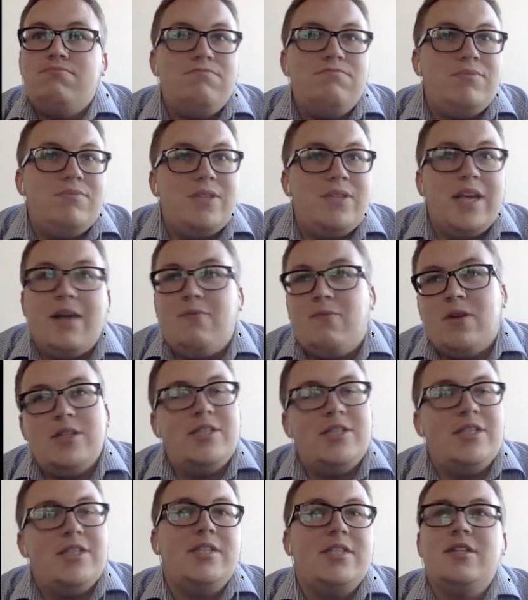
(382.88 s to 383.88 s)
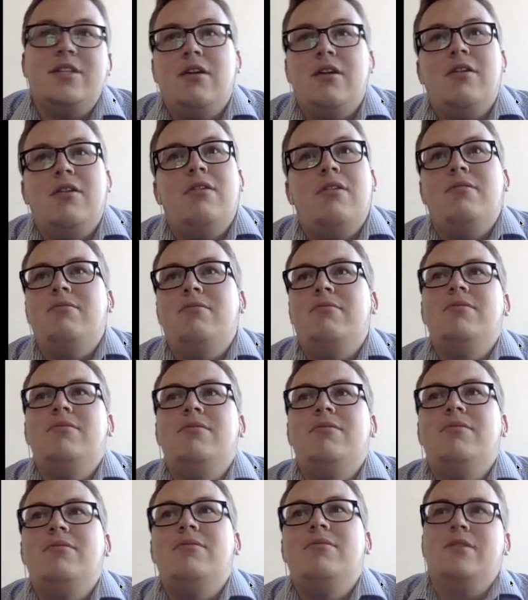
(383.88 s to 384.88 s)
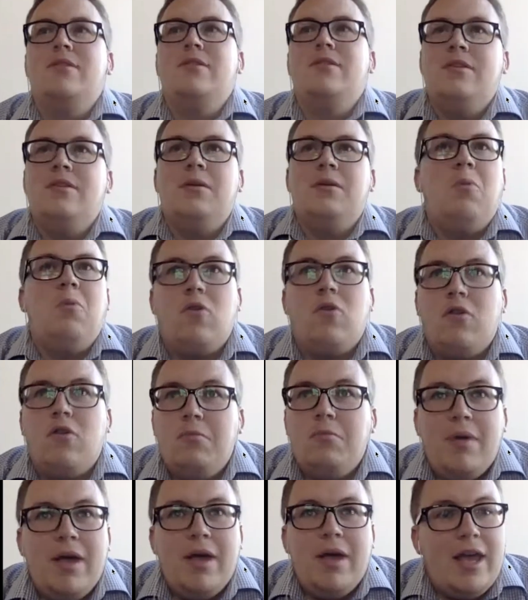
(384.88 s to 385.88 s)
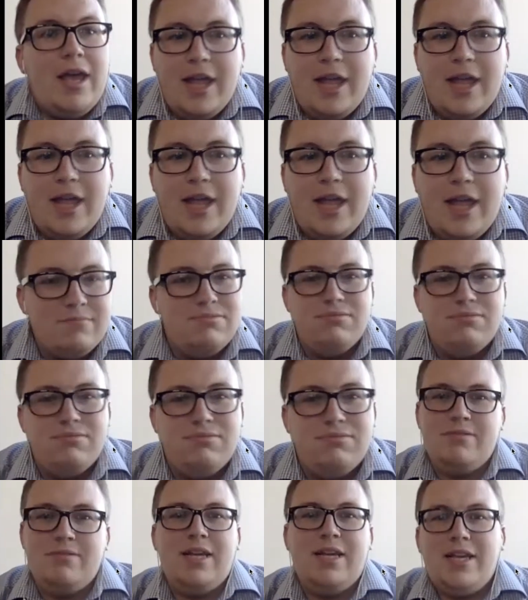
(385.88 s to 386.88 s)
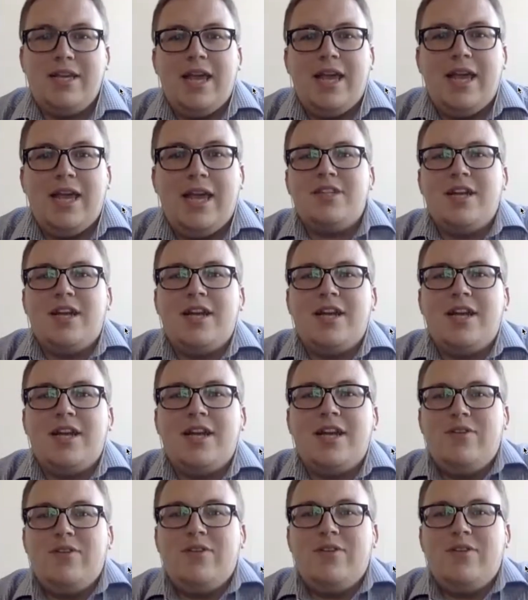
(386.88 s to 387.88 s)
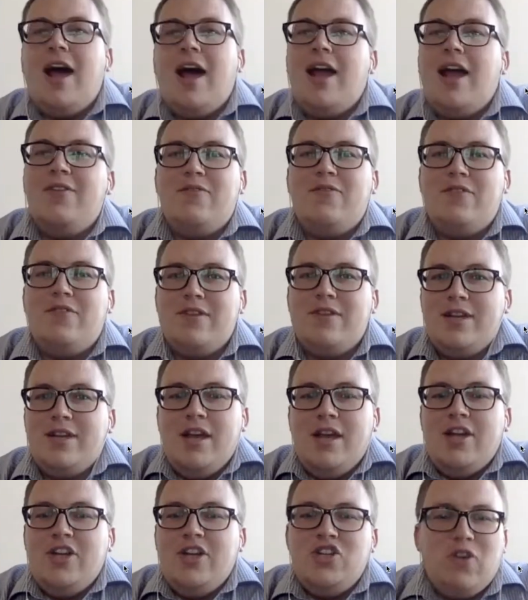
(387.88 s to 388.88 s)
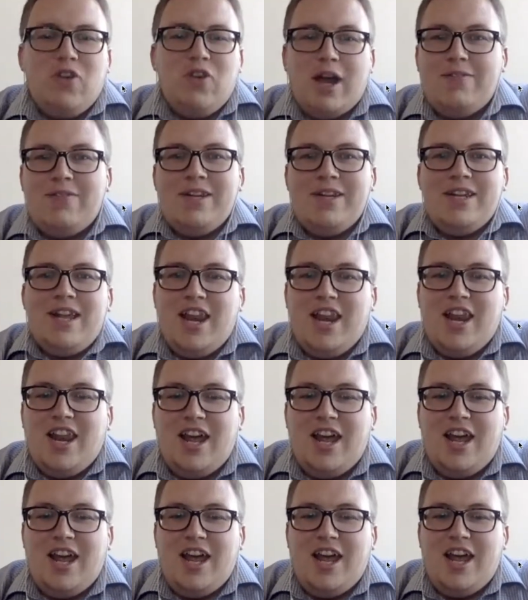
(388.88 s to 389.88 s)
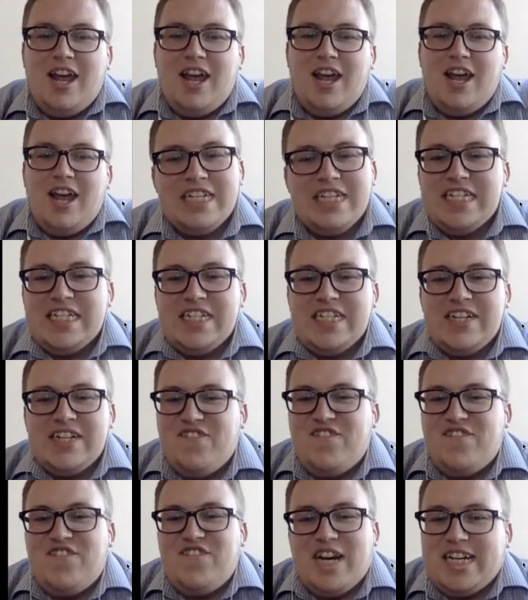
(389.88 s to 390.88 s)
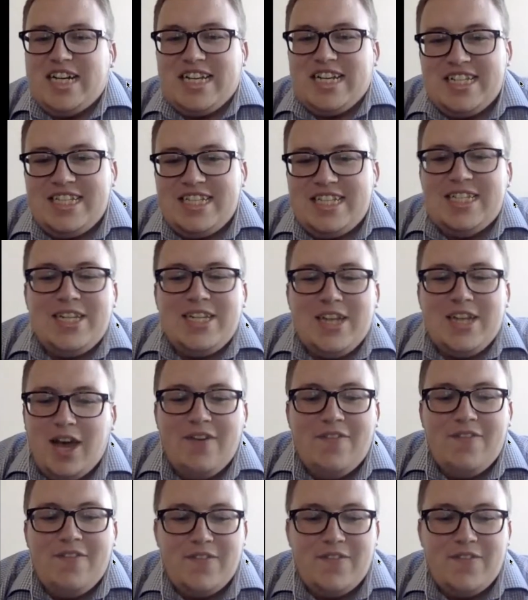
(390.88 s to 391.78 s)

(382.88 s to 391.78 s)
San Francisco, Morro Bay. And, yeah, just kind of a lot of driving, a lot of fun stuff.